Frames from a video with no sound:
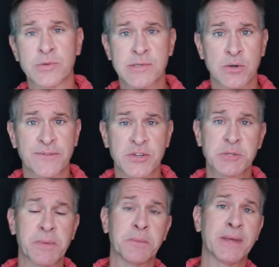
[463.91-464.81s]
So if you
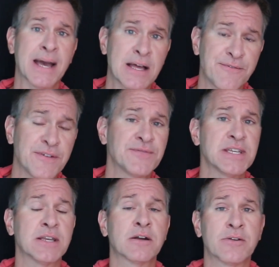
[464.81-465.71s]
spend beyond
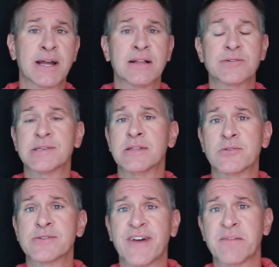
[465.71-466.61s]
$1,500 in
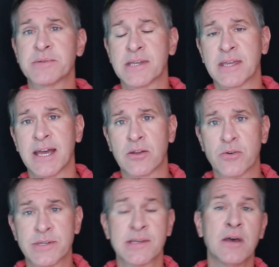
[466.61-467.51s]
those 5%
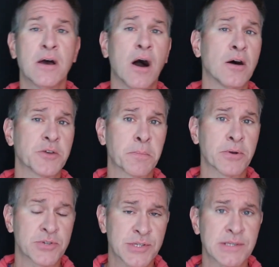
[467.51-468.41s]
categories, all your
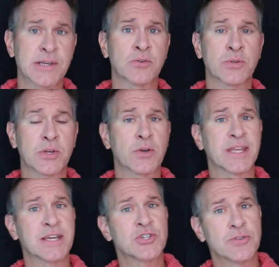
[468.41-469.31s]
purchases are only going to
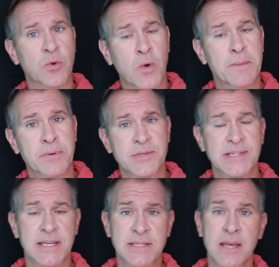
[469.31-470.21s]
get you the
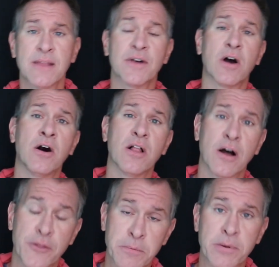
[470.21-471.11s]
1% that all
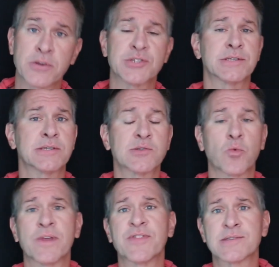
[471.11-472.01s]
other purchases
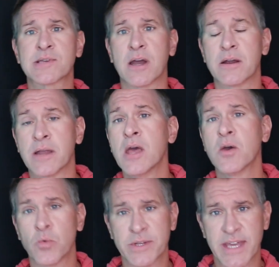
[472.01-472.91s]
with this card
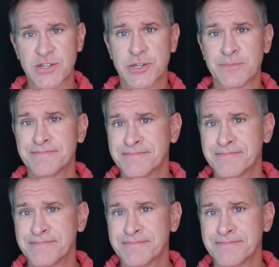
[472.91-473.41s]
would get you.